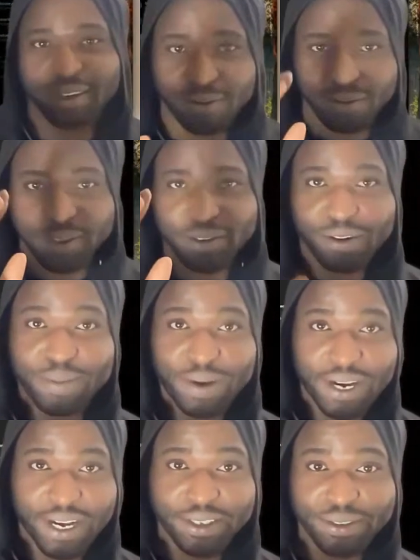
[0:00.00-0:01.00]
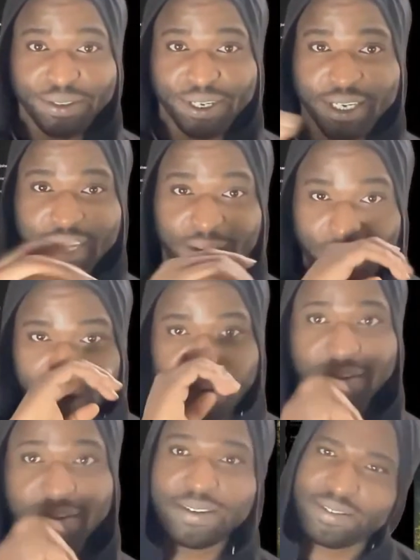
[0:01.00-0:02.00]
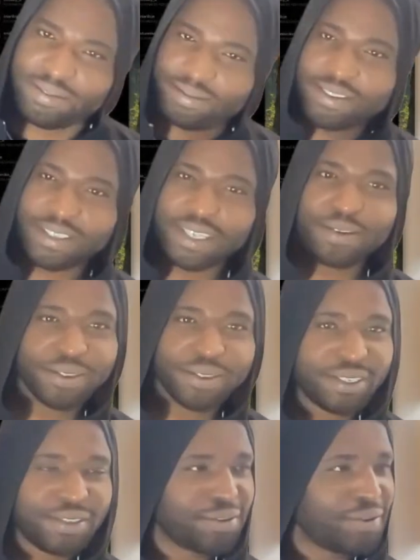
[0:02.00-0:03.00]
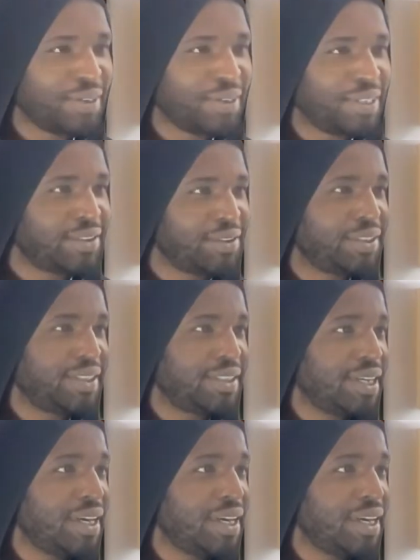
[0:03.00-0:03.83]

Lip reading: always look back at you at the camera. It's a good thing to always see this thing.